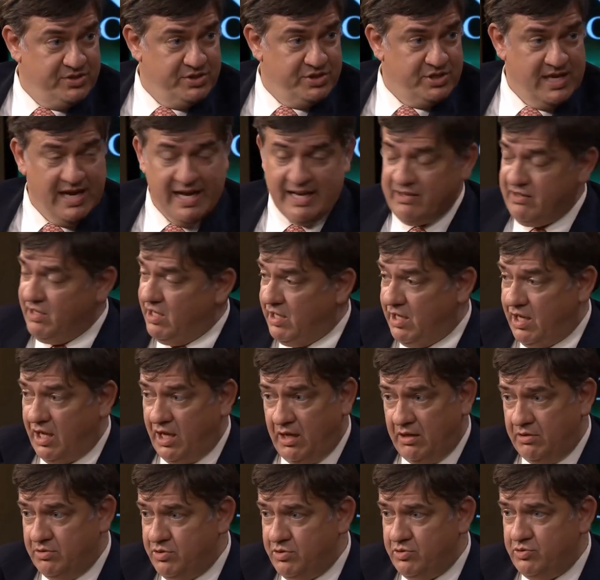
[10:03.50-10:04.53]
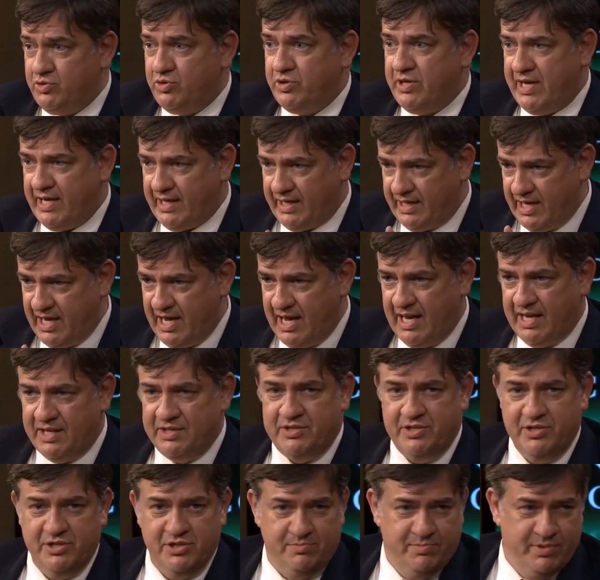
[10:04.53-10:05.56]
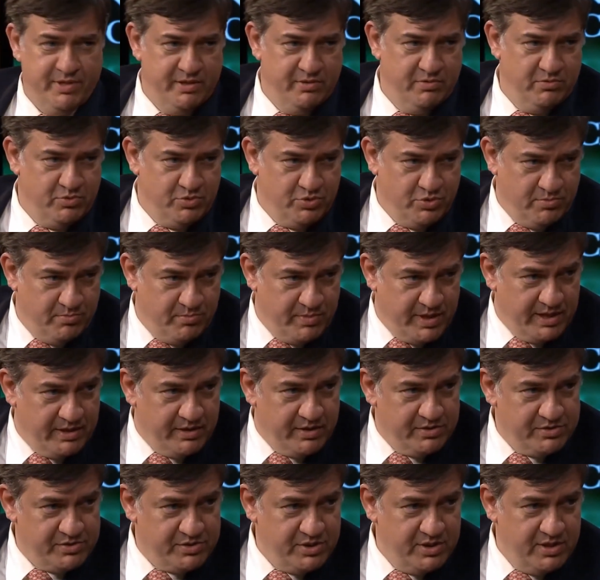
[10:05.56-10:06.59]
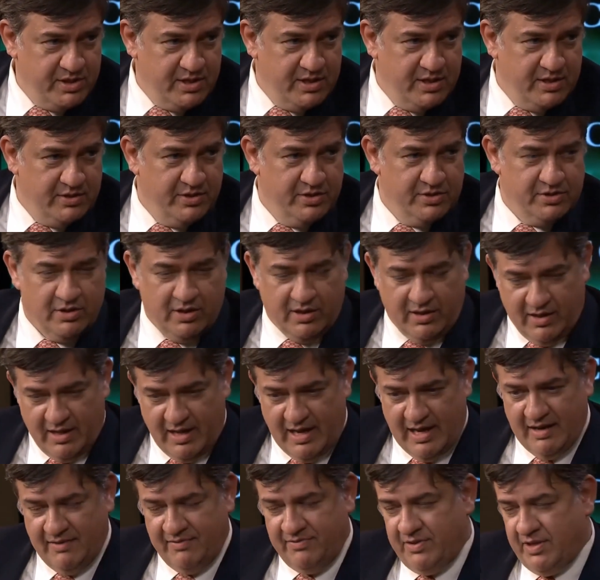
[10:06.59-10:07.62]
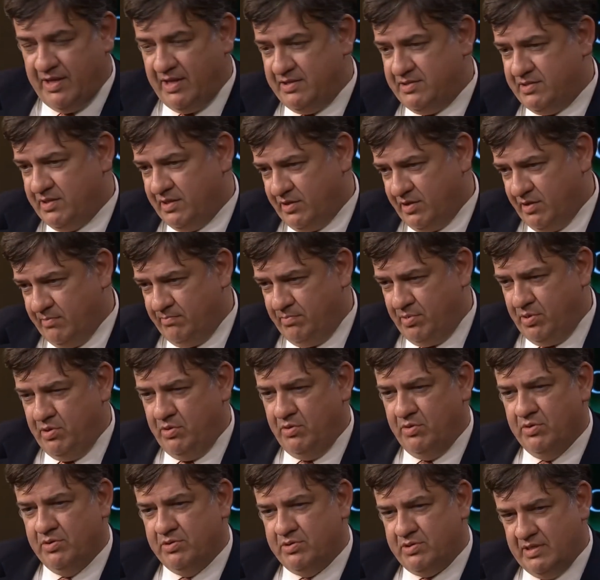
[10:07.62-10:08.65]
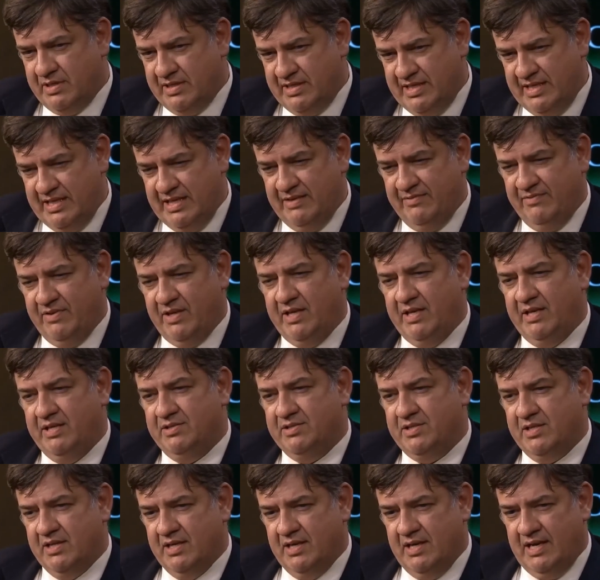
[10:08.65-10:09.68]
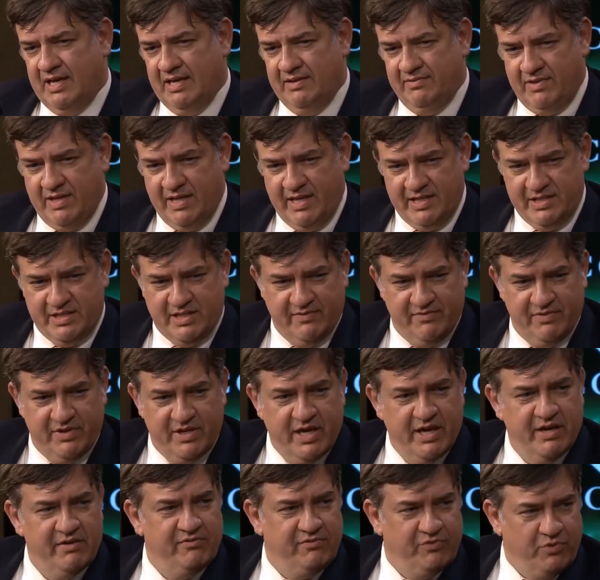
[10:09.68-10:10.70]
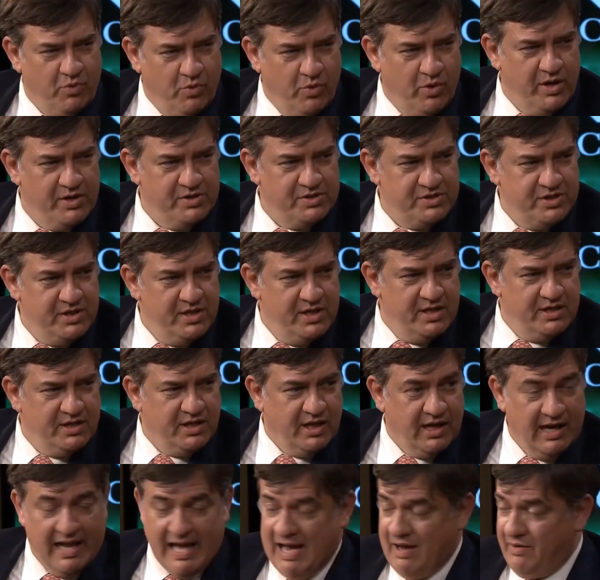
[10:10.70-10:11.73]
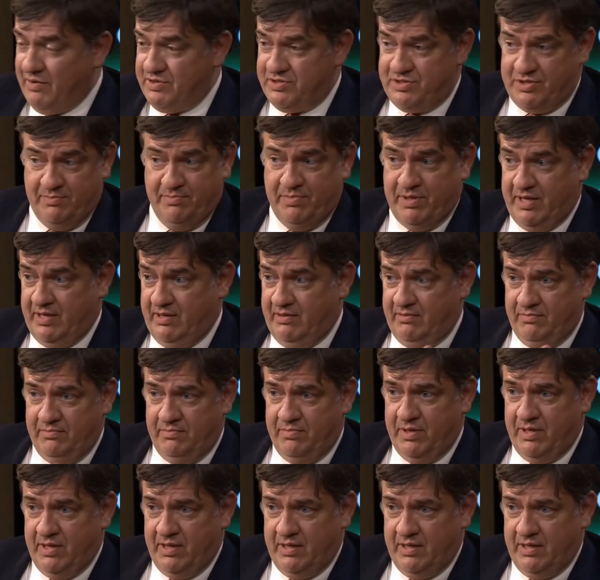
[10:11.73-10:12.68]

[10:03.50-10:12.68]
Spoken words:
the society. Technology has been tremendous. There's a lot of things that computers and TVs and things have done for us to allow us to be